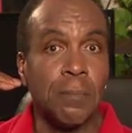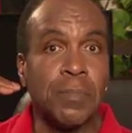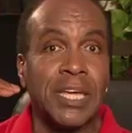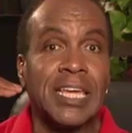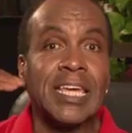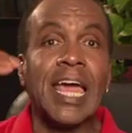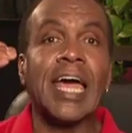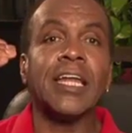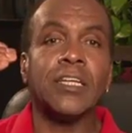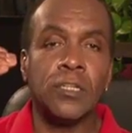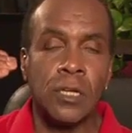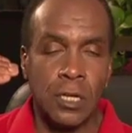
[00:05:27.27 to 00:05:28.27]

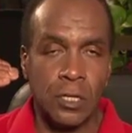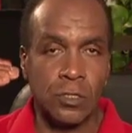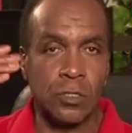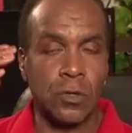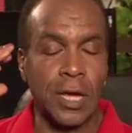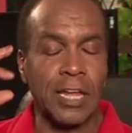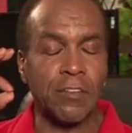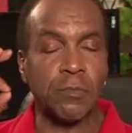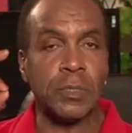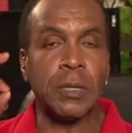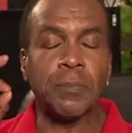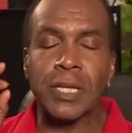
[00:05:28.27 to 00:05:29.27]
begin to kind of
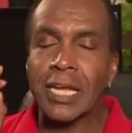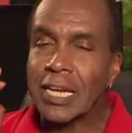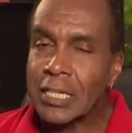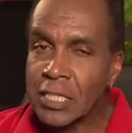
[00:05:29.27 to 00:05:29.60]
manipulate a